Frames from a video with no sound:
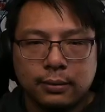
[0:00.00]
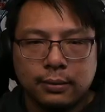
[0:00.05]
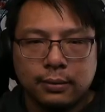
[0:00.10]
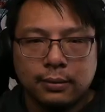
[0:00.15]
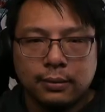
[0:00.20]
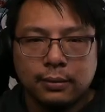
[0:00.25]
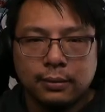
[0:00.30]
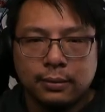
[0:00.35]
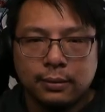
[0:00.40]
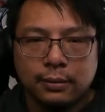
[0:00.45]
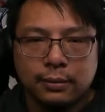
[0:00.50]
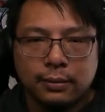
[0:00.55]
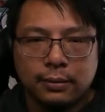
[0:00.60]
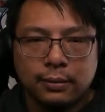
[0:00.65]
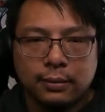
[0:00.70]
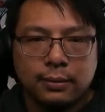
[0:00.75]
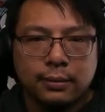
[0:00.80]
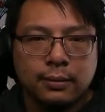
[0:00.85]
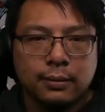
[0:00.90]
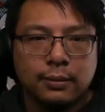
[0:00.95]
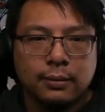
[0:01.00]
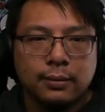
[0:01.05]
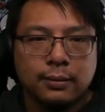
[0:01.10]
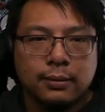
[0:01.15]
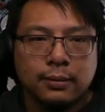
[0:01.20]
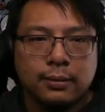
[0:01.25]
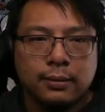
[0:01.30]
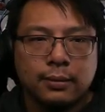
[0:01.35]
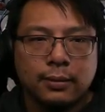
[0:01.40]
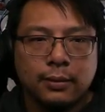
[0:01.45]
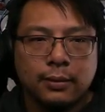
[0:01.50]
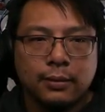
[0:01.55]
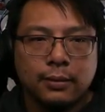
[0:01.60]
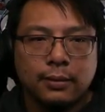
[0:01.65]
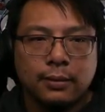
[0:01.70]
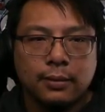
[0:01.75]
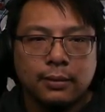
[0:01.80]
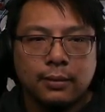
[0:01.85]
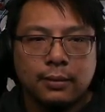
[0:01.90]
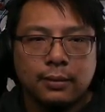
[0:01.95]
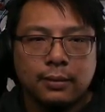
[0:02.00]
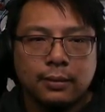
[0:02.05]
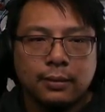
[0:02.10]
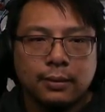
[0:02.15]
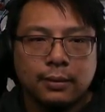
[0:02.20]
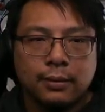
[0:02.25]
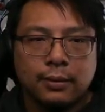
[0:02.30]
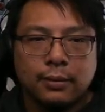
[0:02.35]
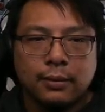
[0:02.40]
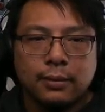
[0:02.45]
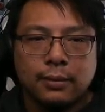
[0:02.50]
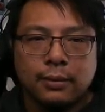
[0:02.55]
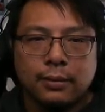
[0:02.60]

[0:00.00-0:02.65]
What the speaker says: No one is speaking in this clip.